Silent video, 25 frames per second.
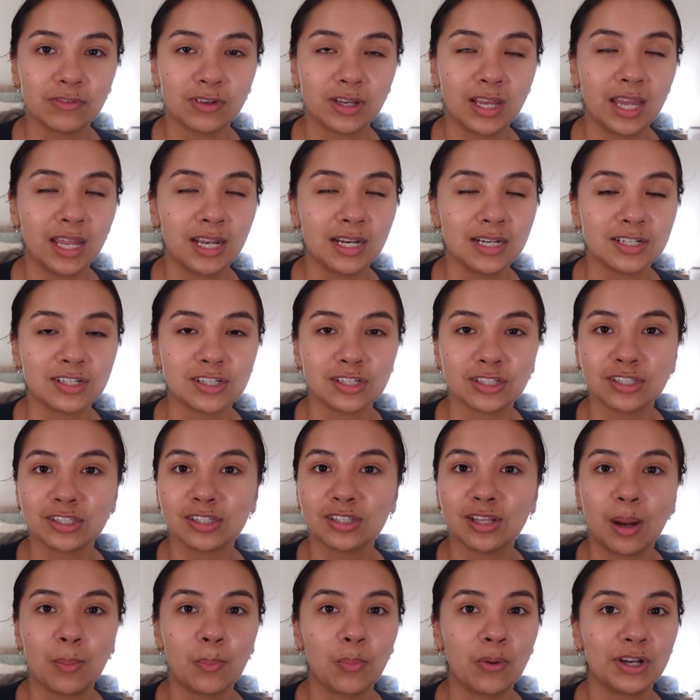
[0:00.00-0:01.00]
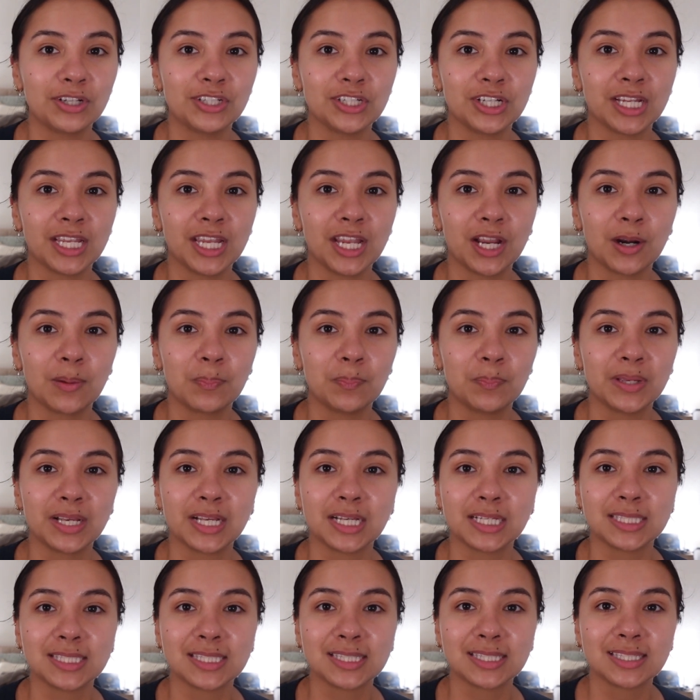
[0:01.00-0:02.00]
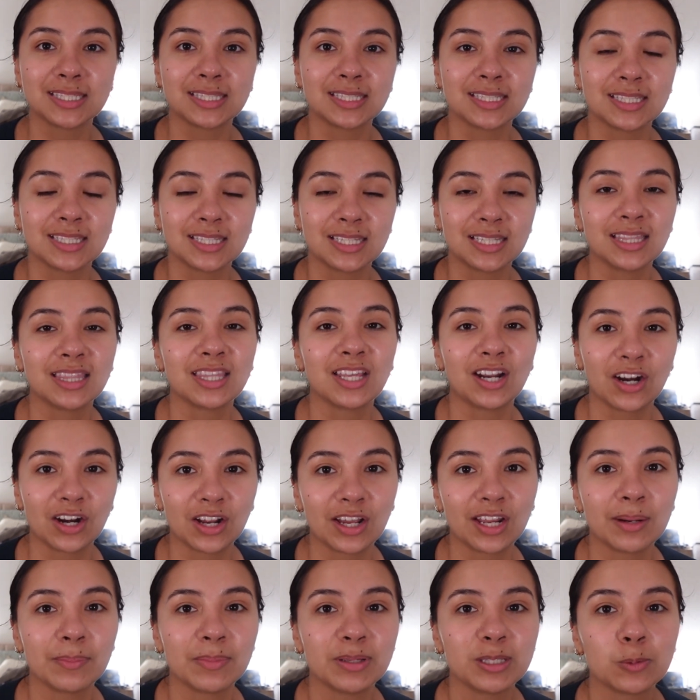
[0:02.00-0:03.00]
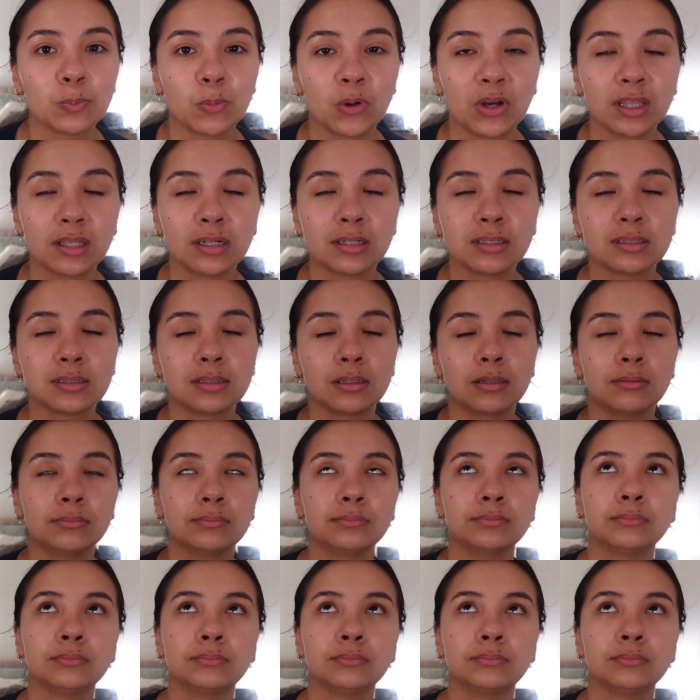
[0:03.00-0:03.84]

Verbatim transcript: and just stop watching here because there are going to be spoilers. So